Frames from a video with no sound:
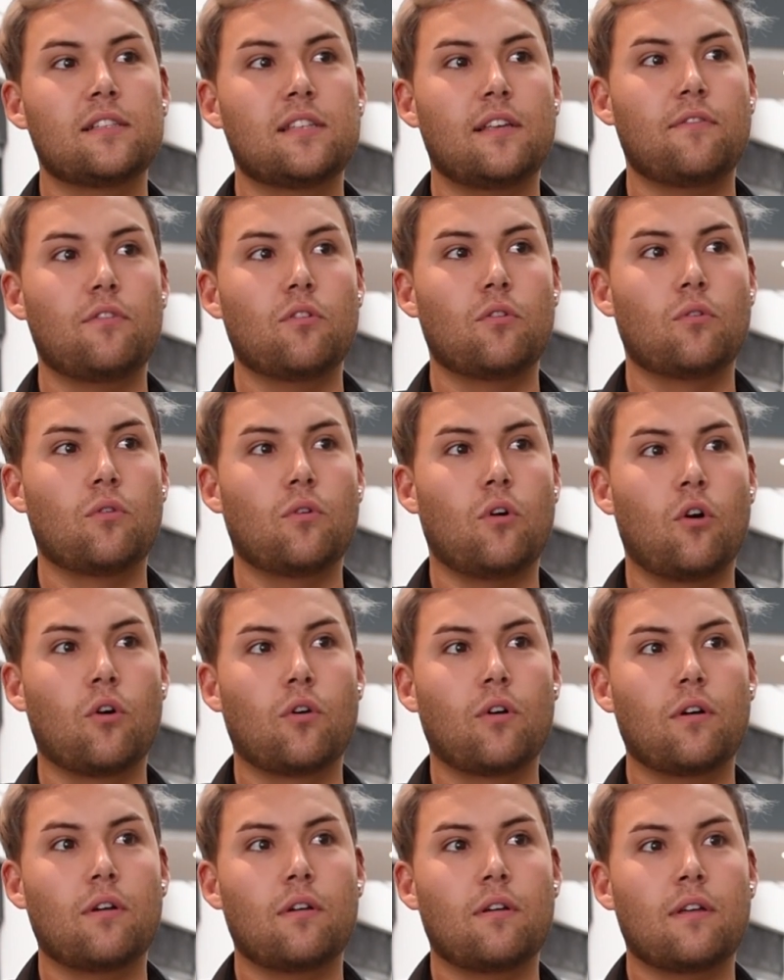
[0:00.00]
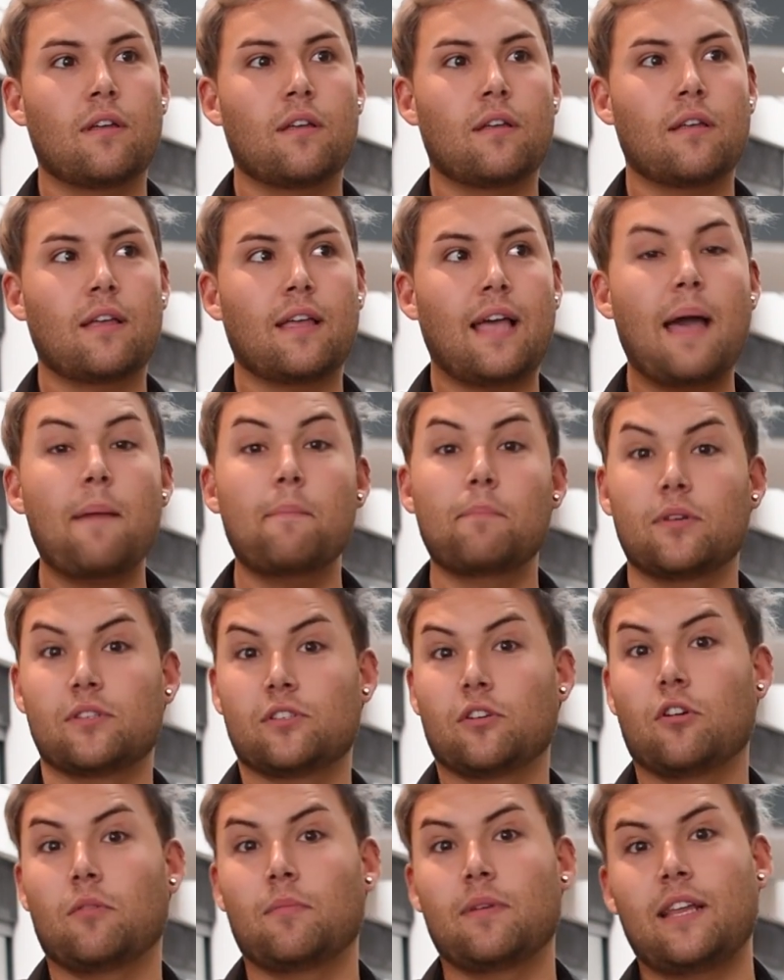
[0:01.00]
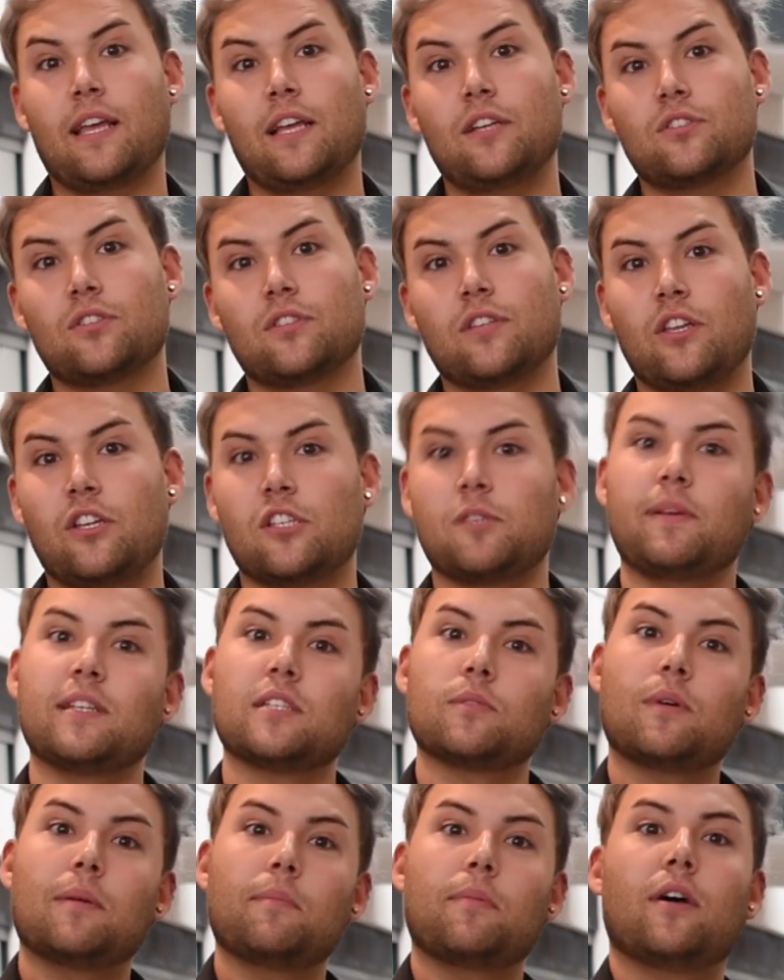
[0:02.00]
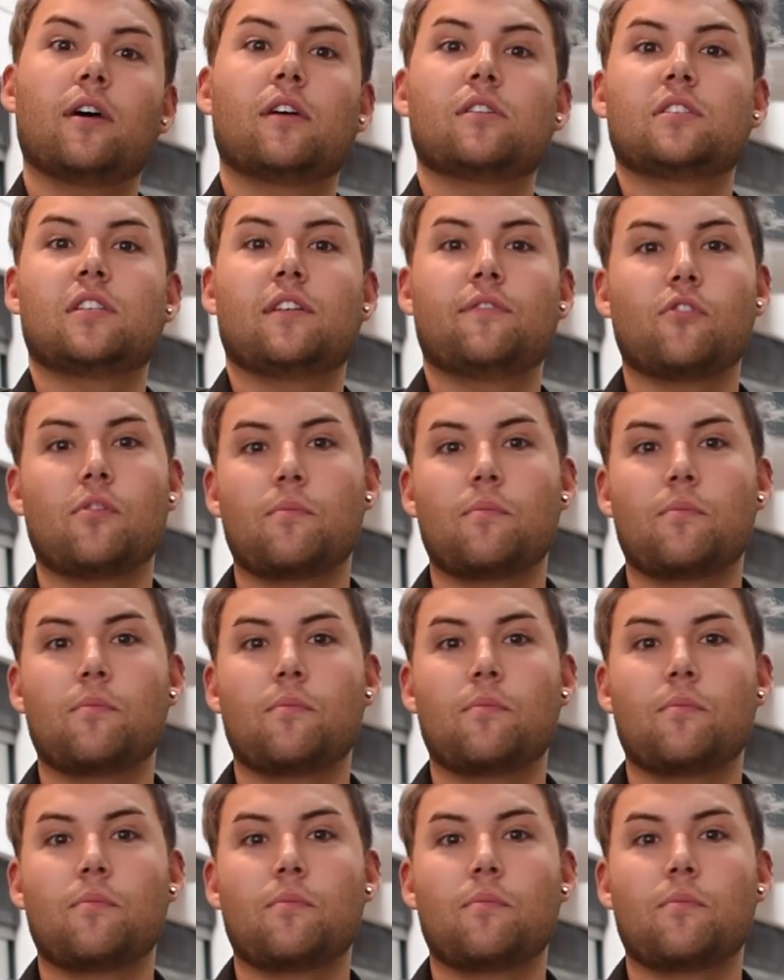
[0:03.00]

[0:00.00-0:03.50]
because if you're on campus accommodation, then you speak to one person.